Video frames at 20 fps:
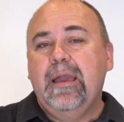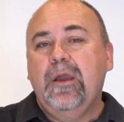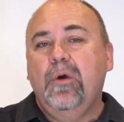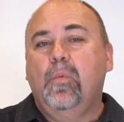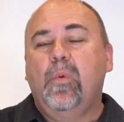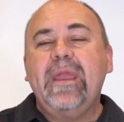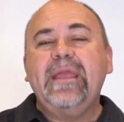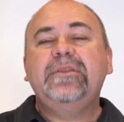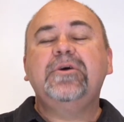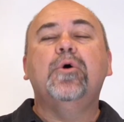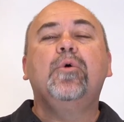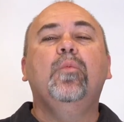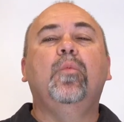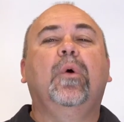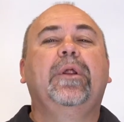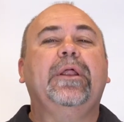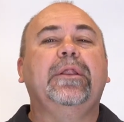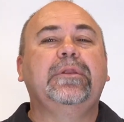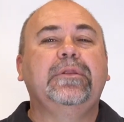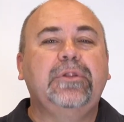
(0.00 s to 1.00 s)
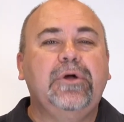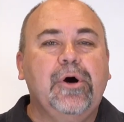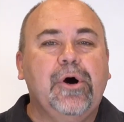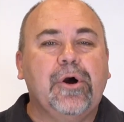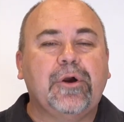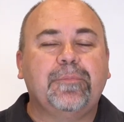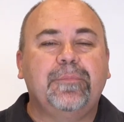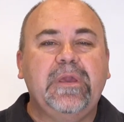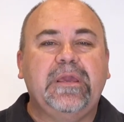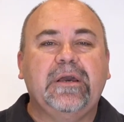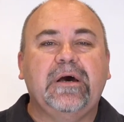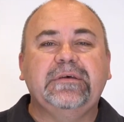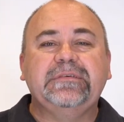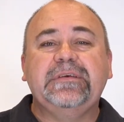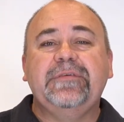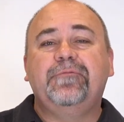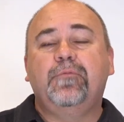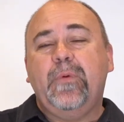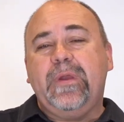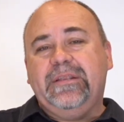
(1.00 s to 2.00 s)
We don't want to look because
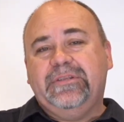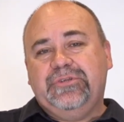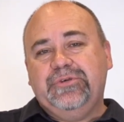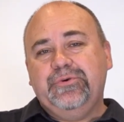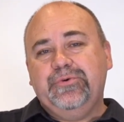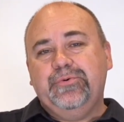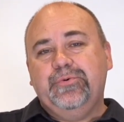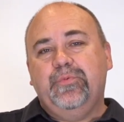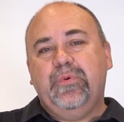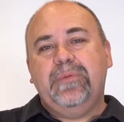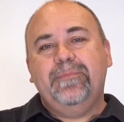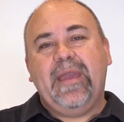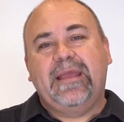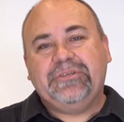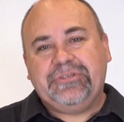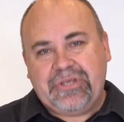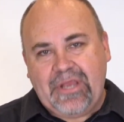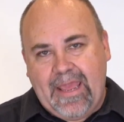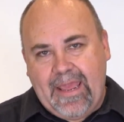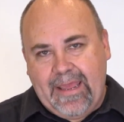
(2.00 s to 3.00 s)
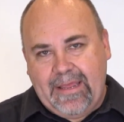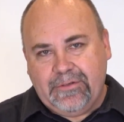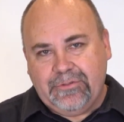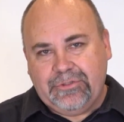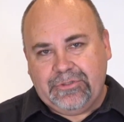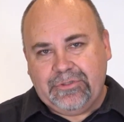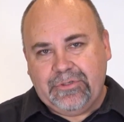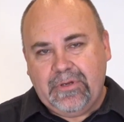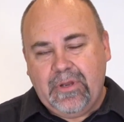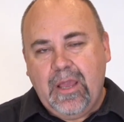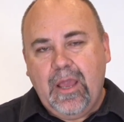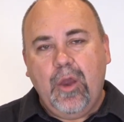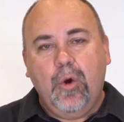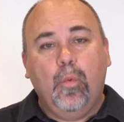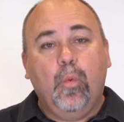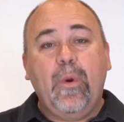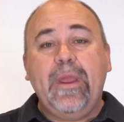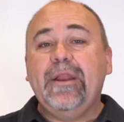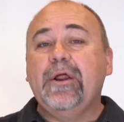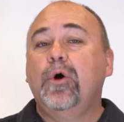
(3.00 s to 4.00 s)
if we do, we may change.
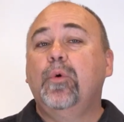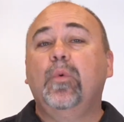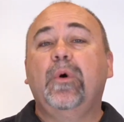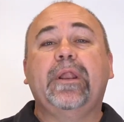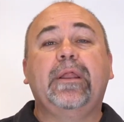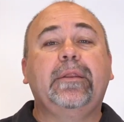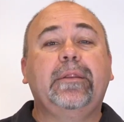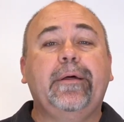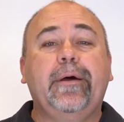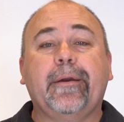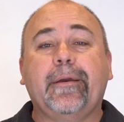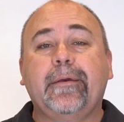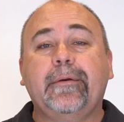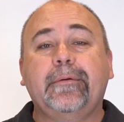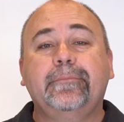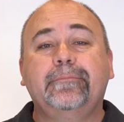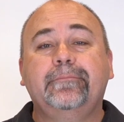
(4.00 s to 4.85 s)
We don't want to look.